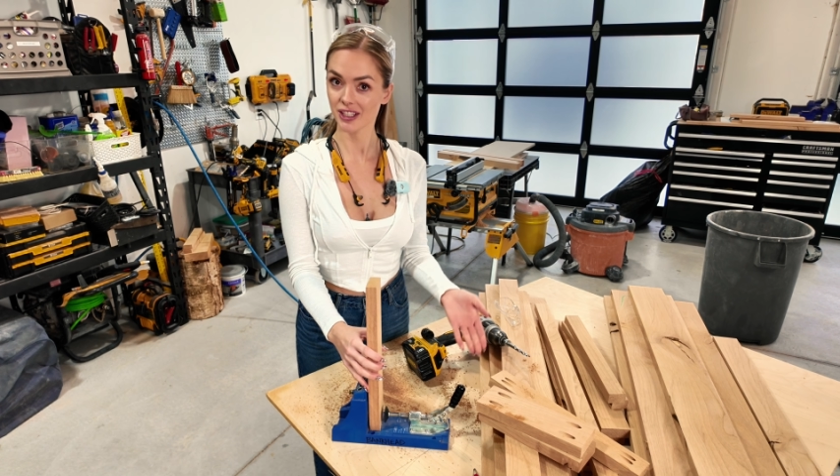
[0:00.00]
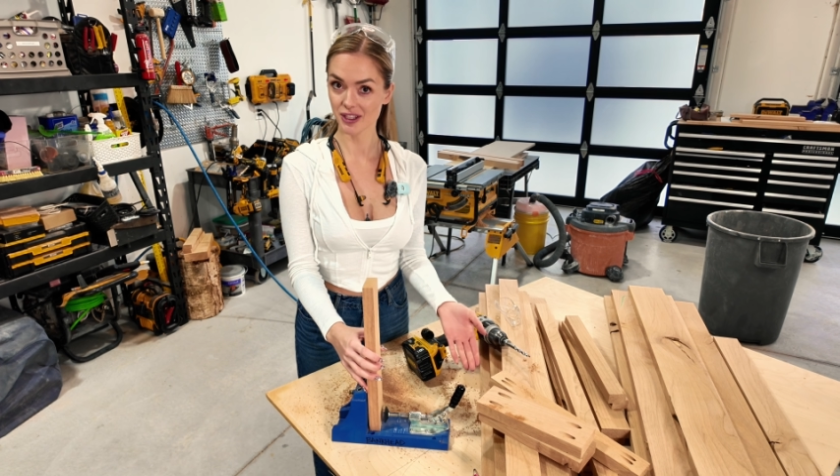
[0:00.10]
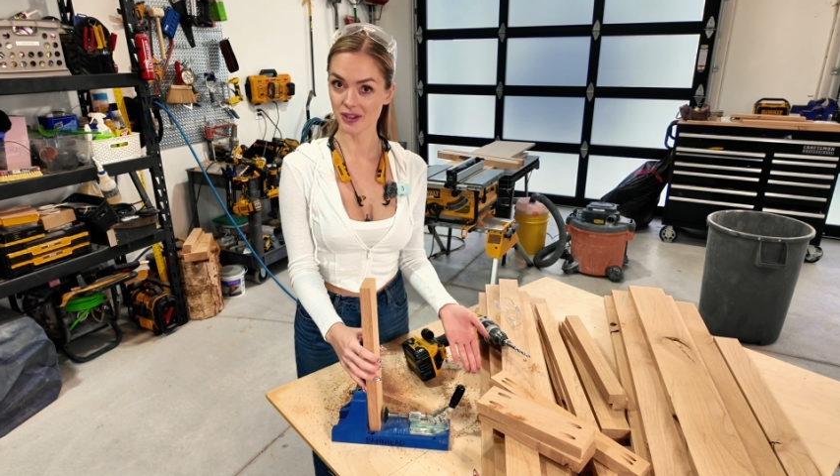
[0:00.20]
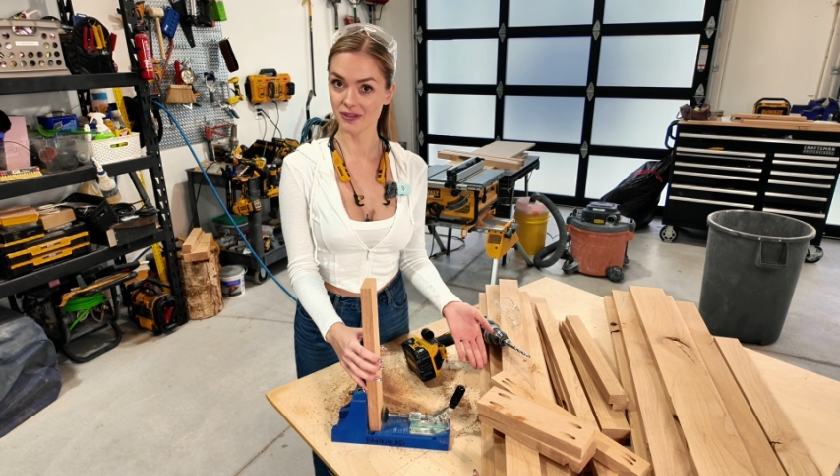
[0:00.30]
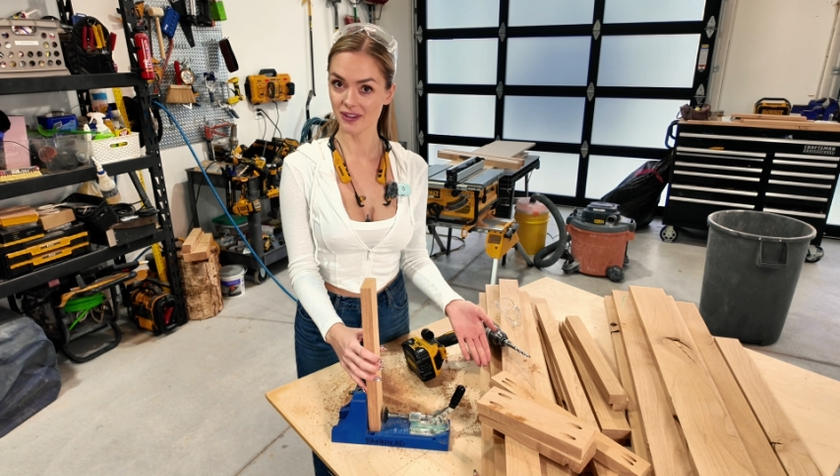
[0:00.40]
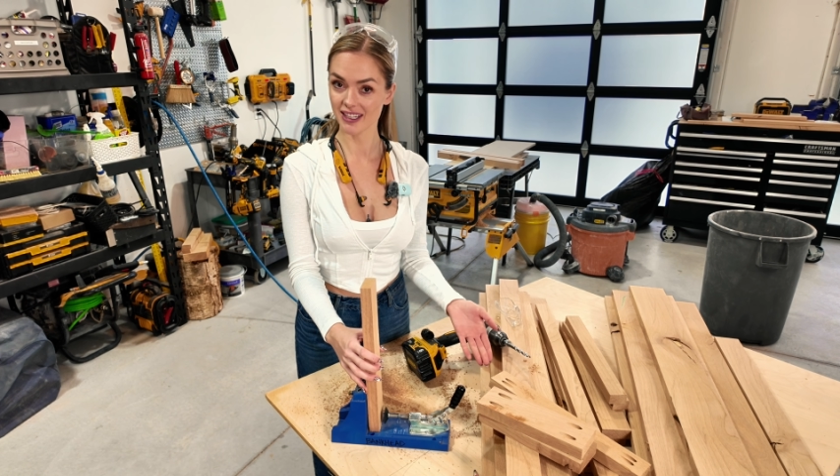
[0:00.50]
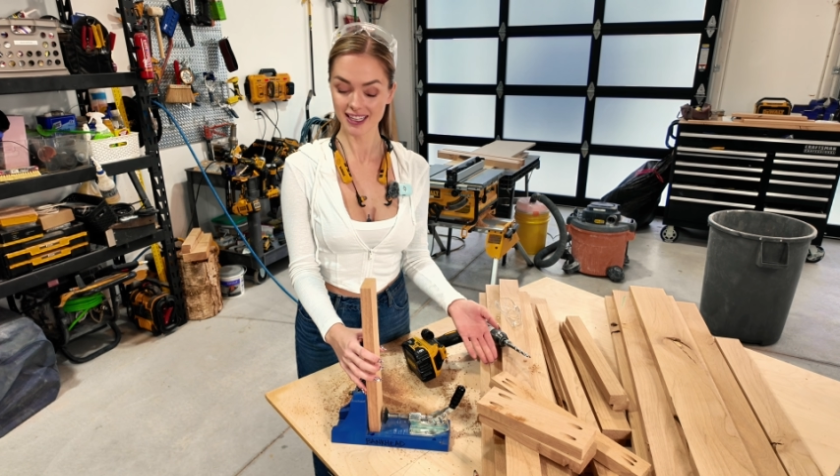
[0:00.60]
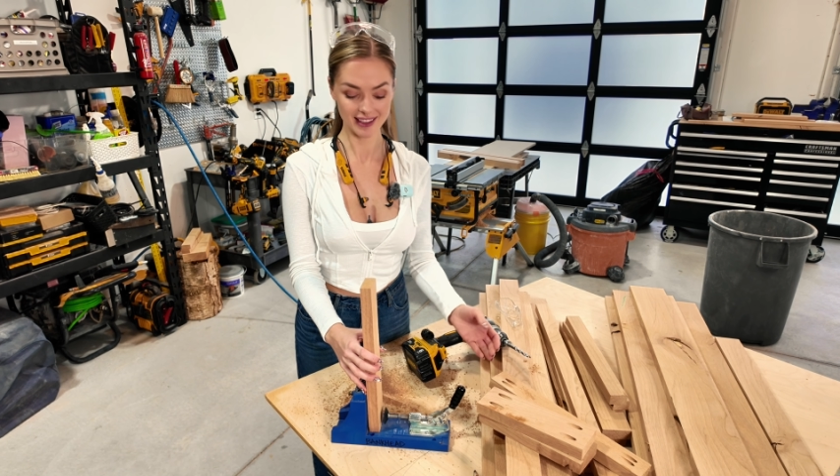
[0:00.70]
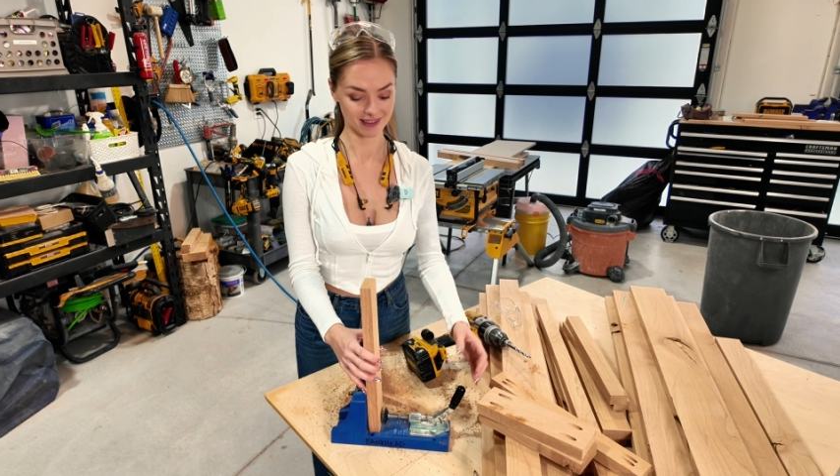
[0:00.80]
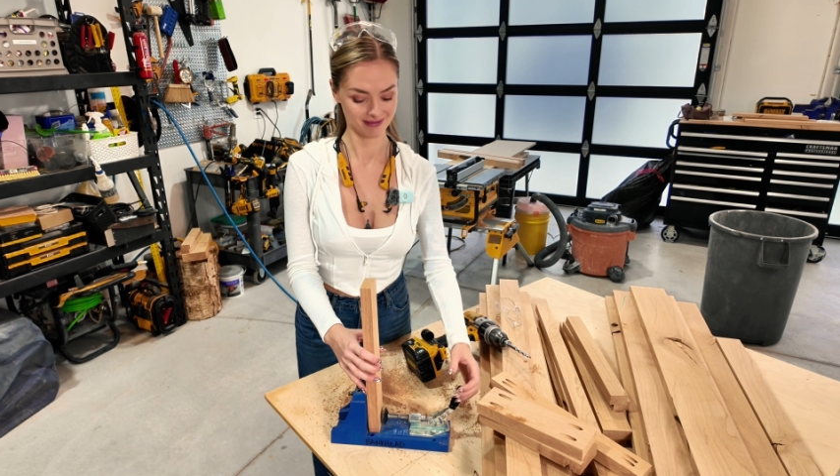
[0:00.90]
you can fit it
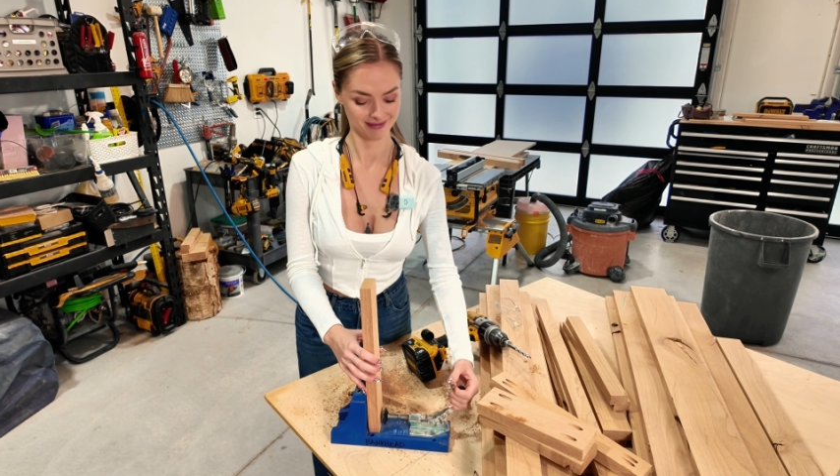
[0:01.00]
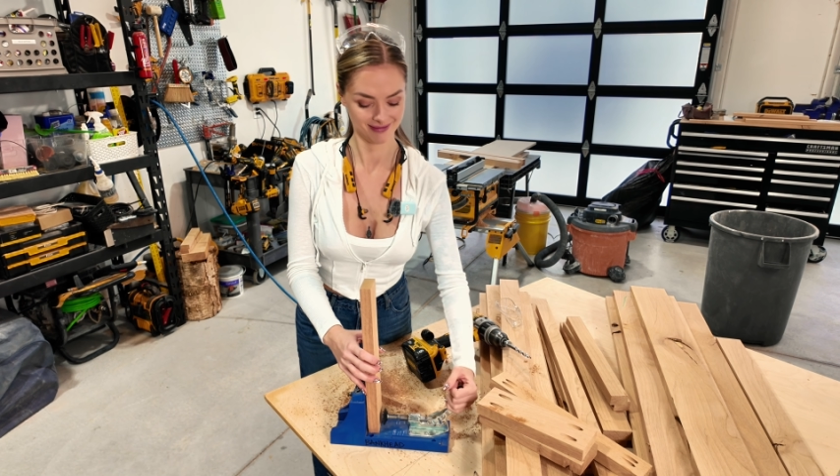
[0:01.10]
in.